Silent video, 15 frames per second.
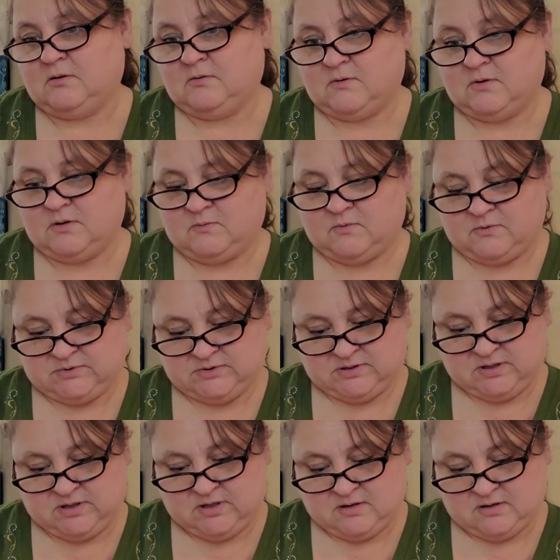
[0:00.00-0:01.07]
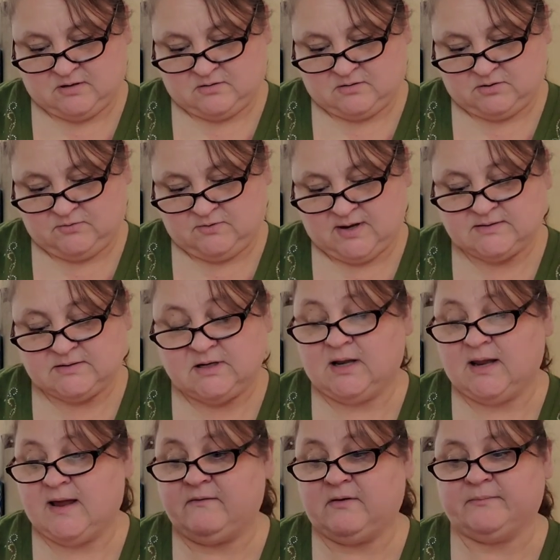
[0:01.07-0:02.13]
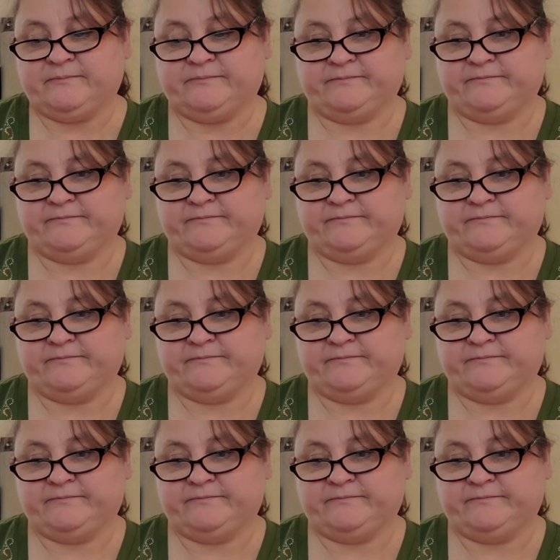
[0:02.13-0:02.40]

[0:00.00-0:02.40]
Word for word: what was the year? 2011.